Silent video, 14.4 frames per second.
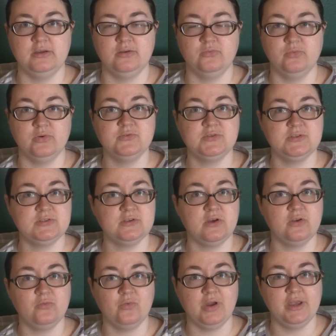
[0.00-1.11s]
Roses
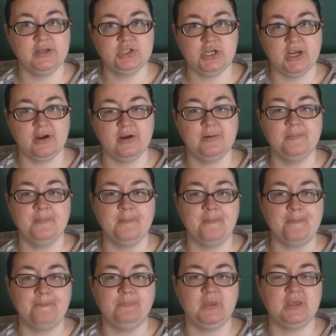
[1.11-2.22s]
on White Chair
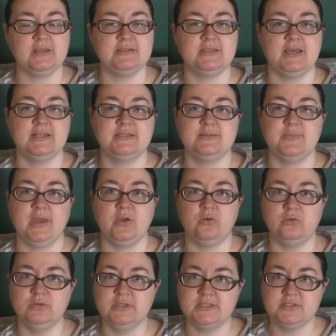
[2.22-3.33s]
because that's my
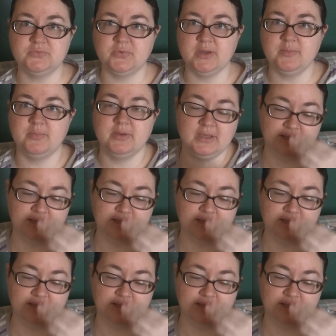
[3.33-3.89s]
oldest whip.